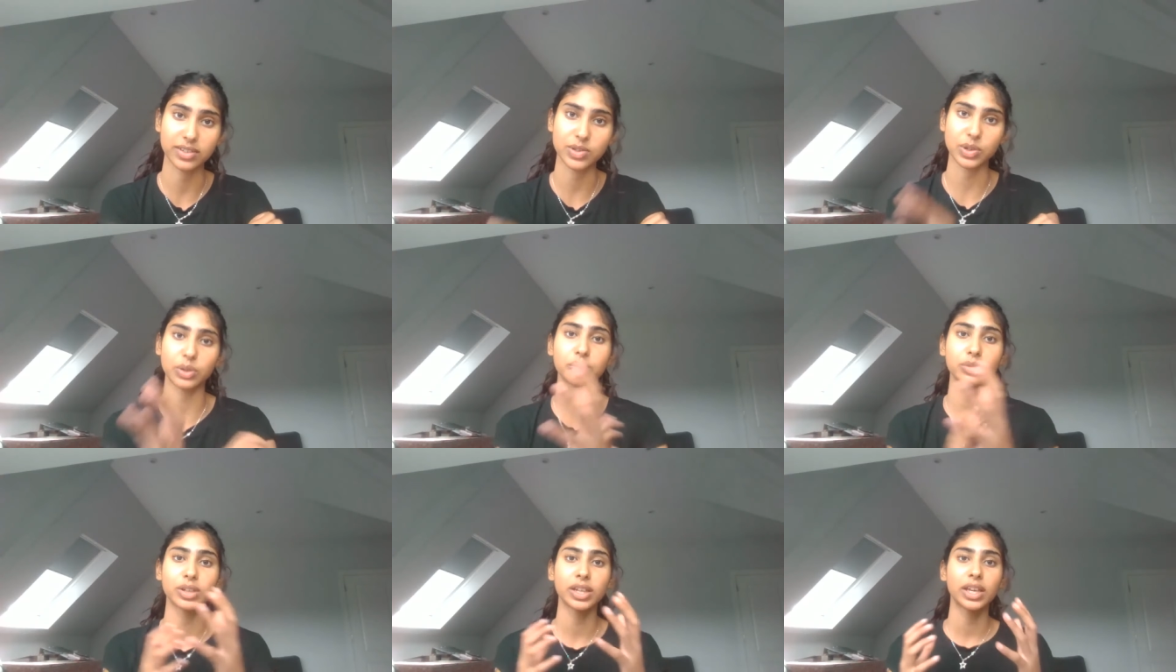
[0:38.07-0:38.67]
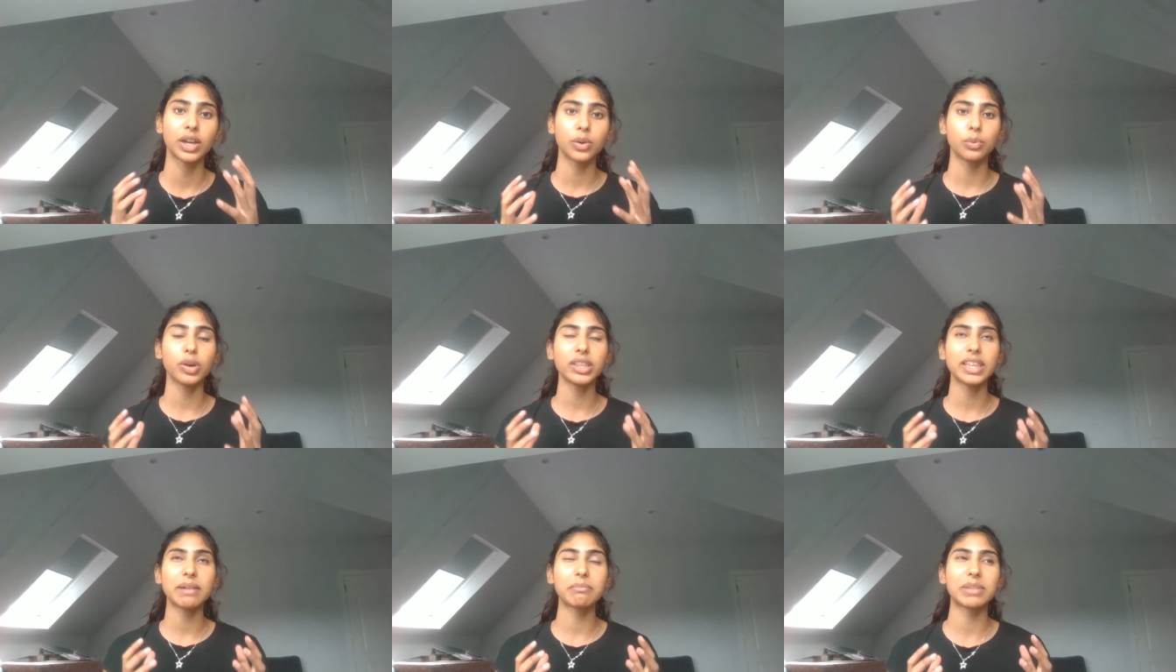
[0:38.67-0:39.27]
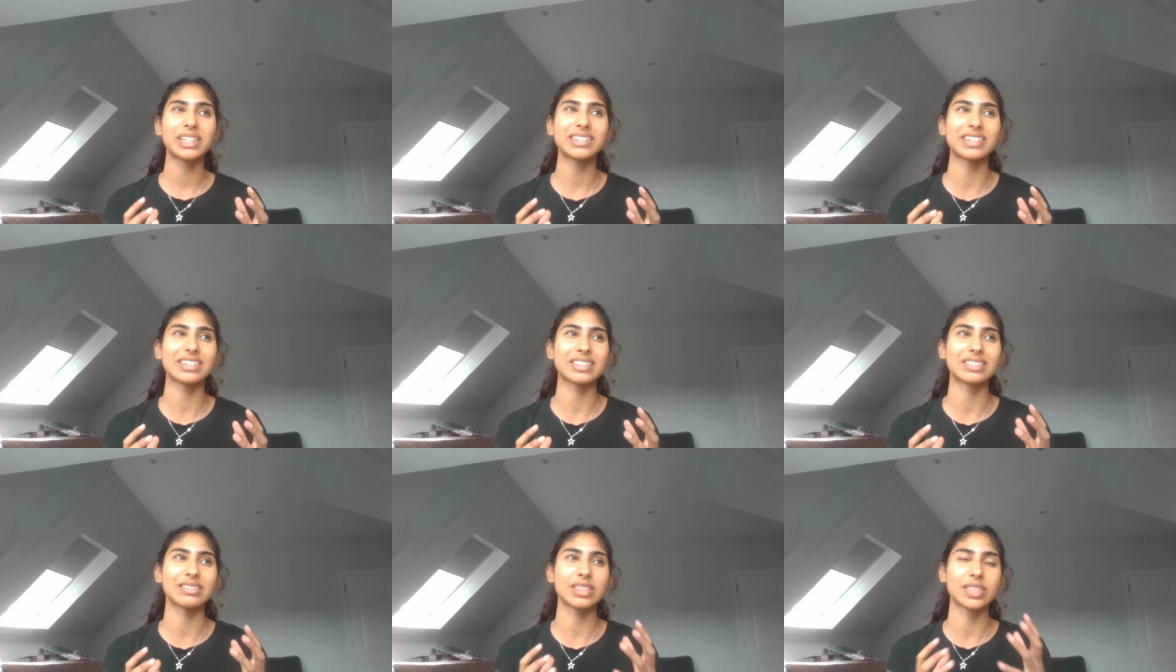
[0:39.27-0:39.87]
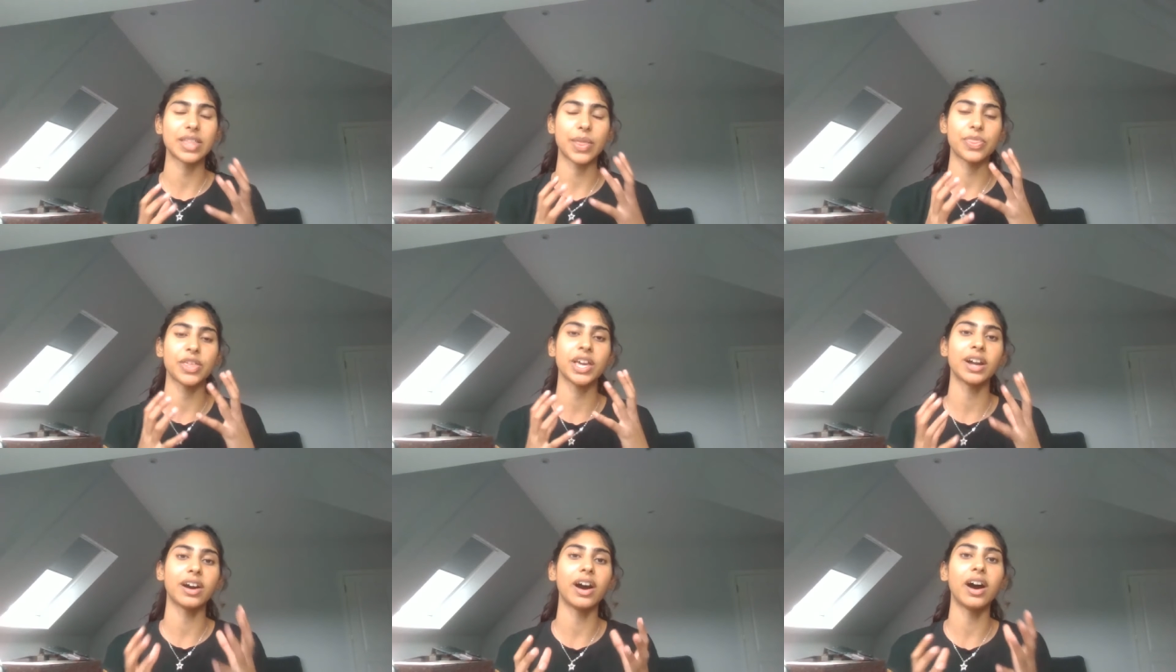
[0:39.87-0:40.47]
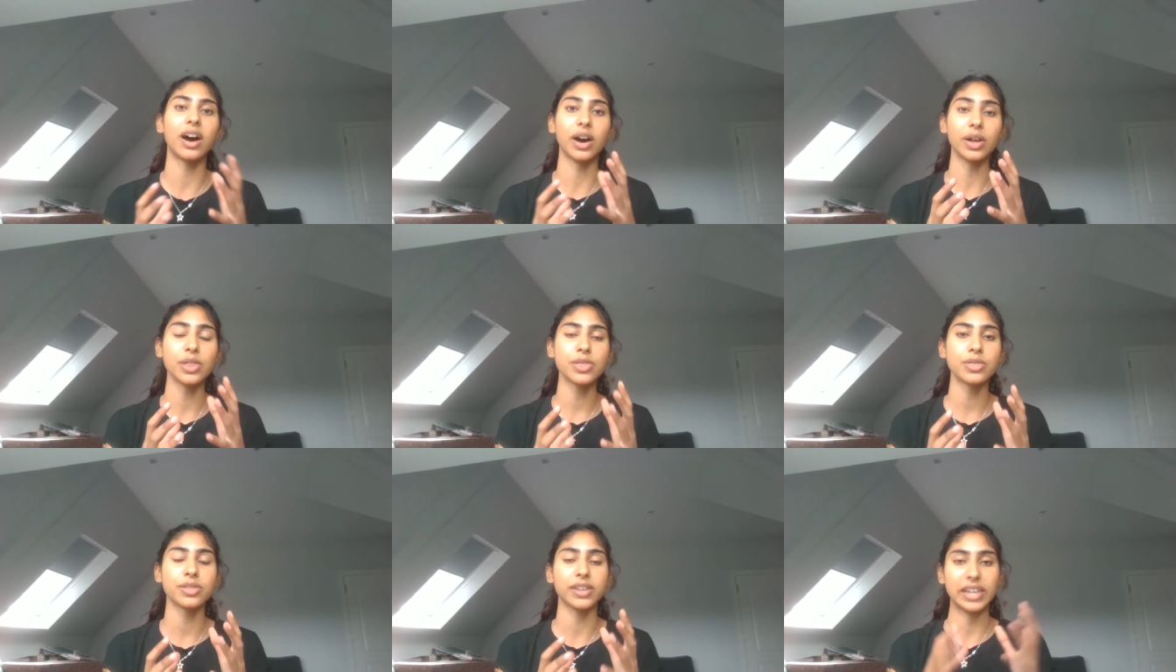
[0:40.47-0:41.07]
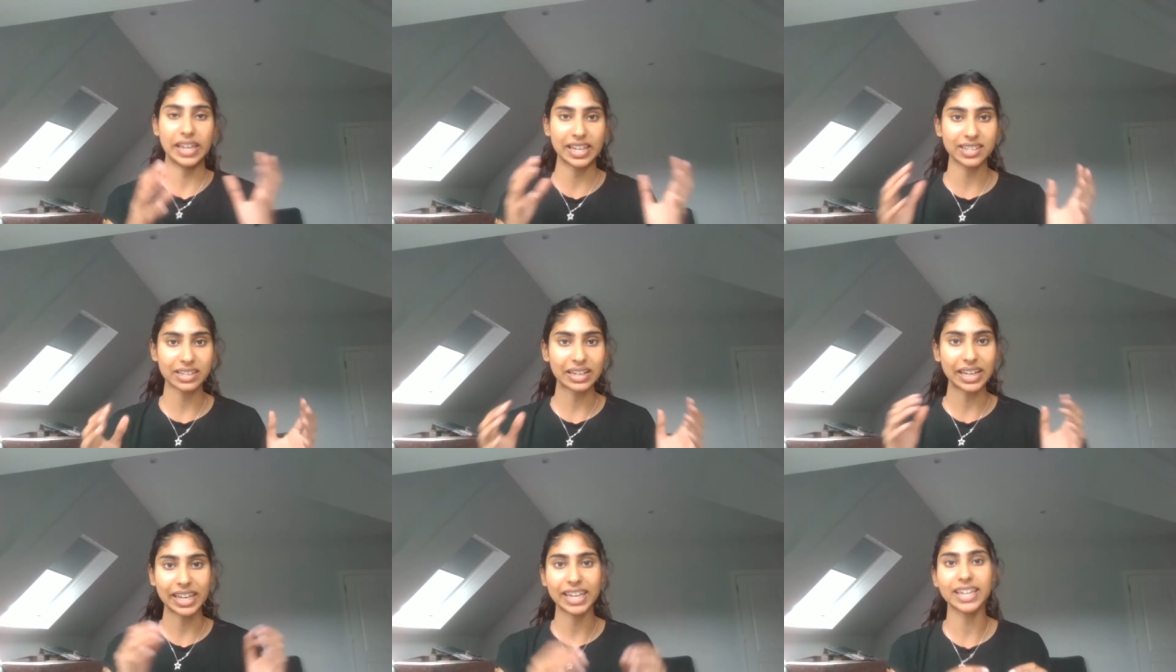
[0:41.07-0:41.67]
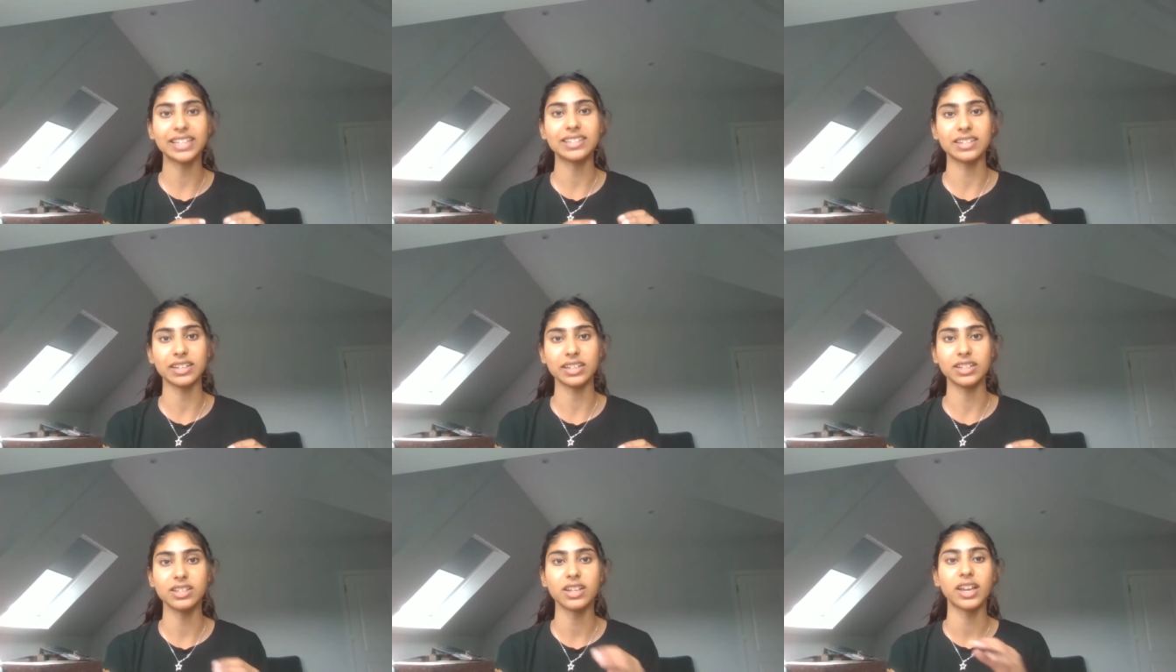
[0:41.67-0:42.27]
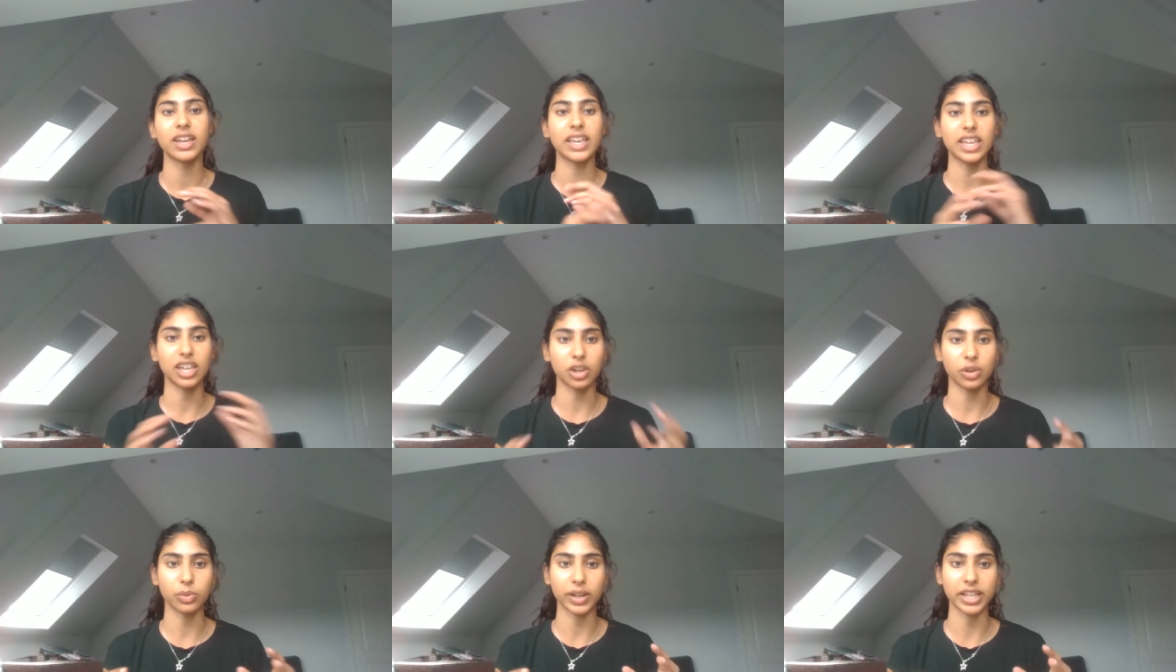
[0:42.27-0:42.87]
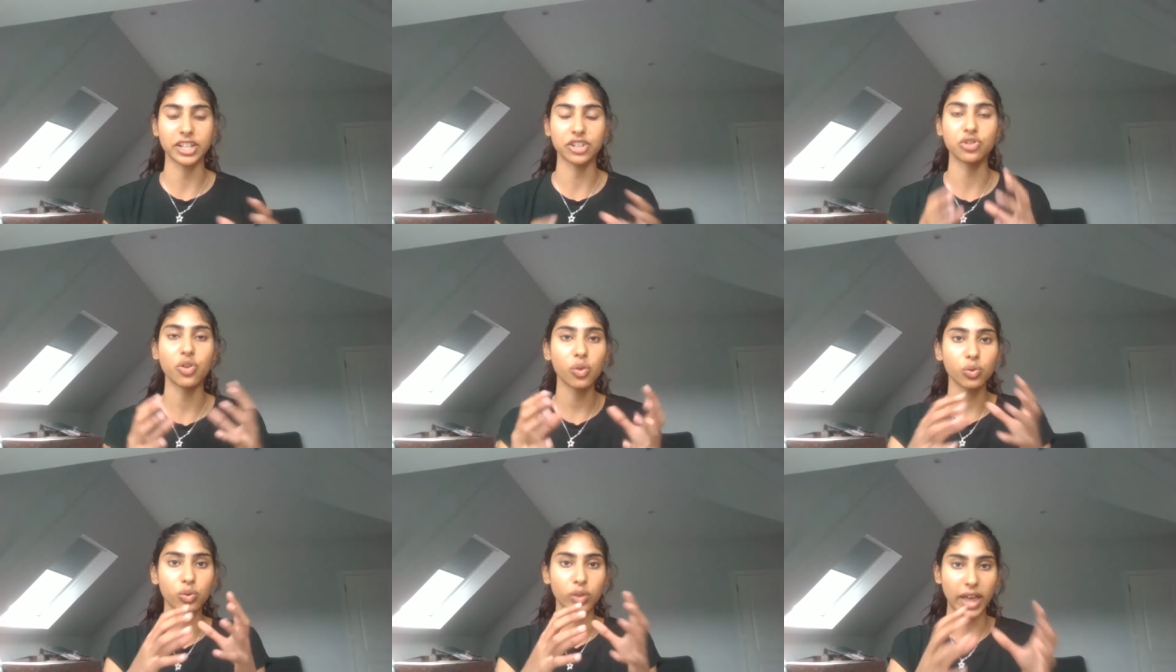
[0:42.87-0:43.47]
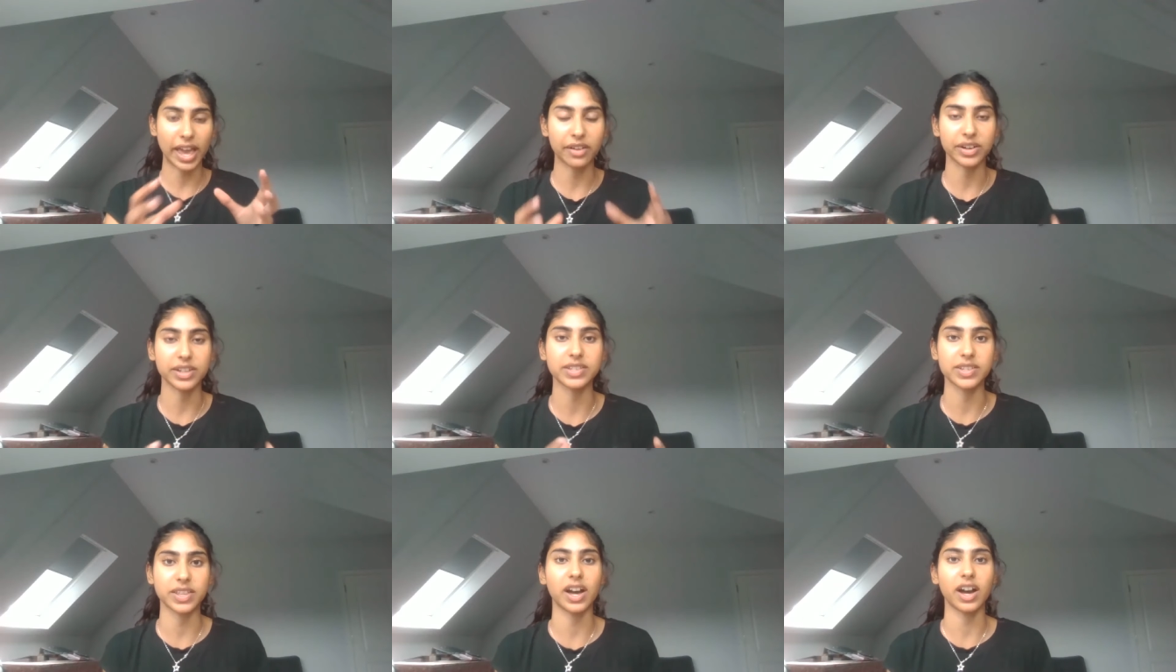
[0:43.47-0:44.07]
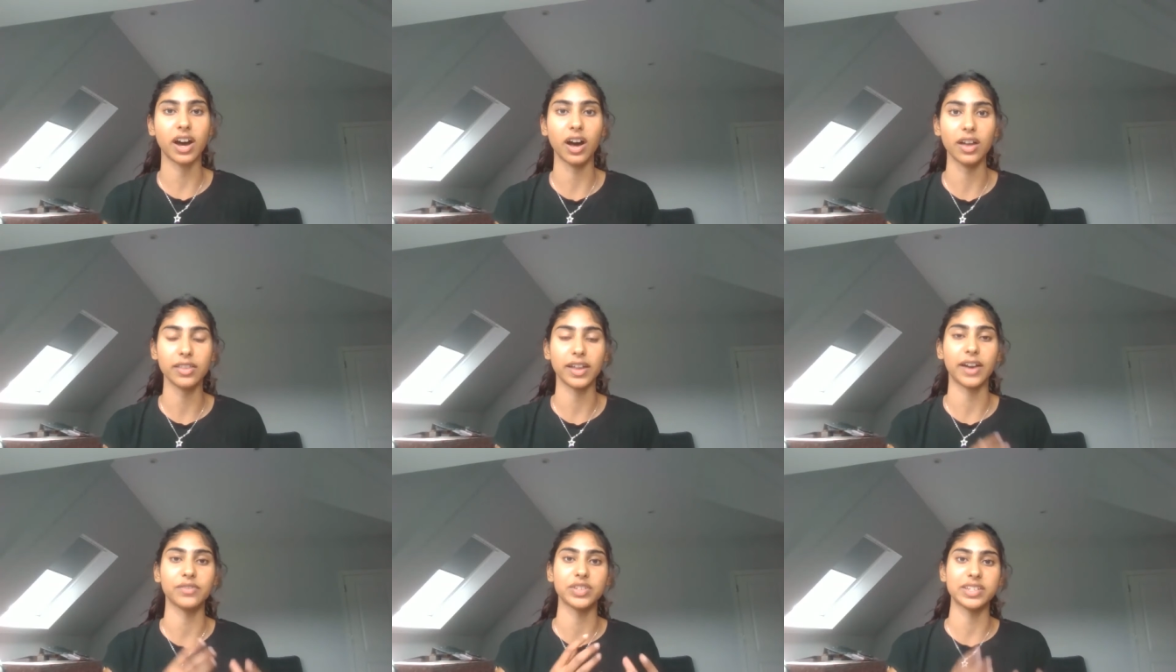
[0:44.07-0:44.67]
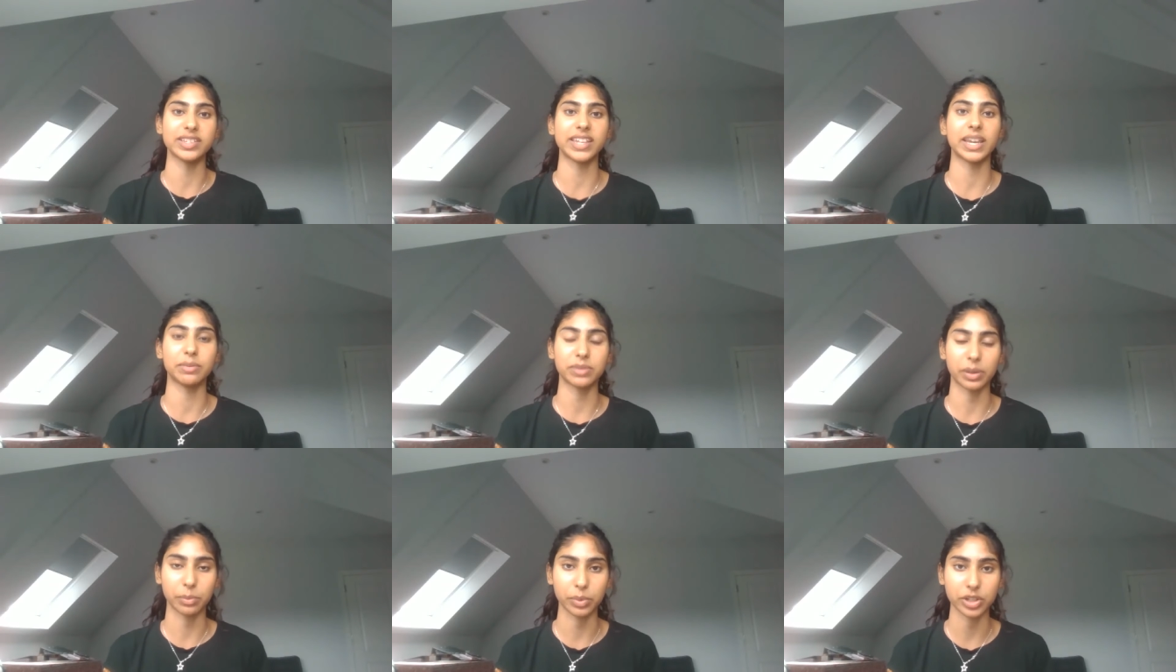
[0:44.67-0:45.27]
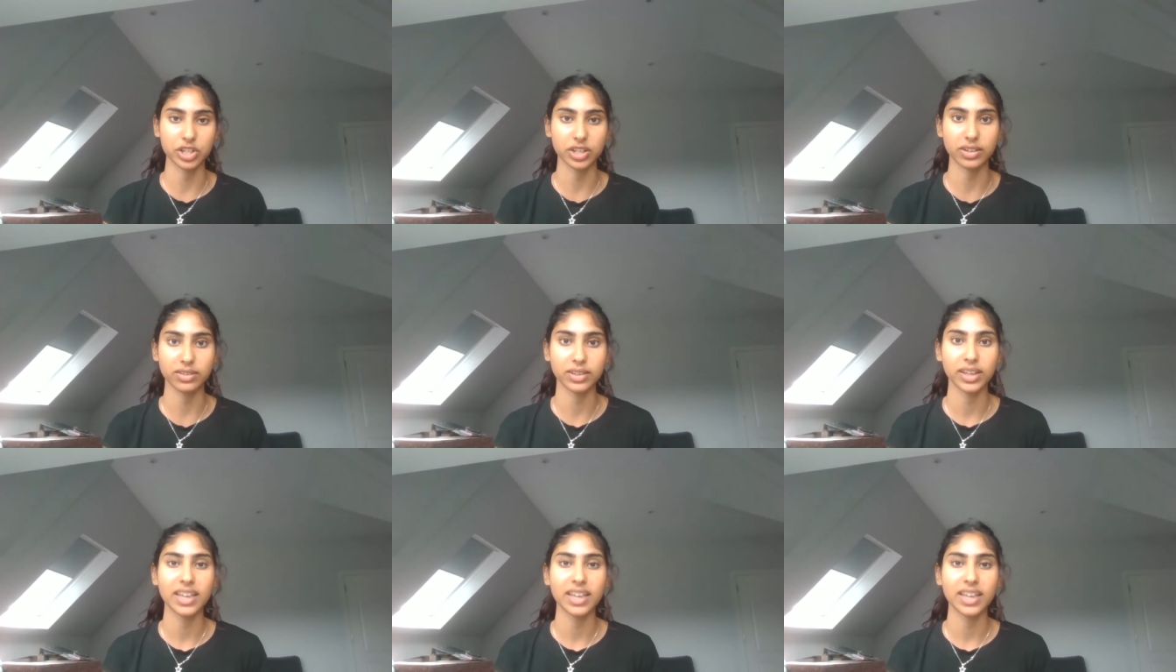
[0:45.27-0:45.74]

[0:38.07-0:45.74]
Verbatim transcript: So, what that means is that the Earth isn't heated equally. Not all areas of the Earth have the same temperature,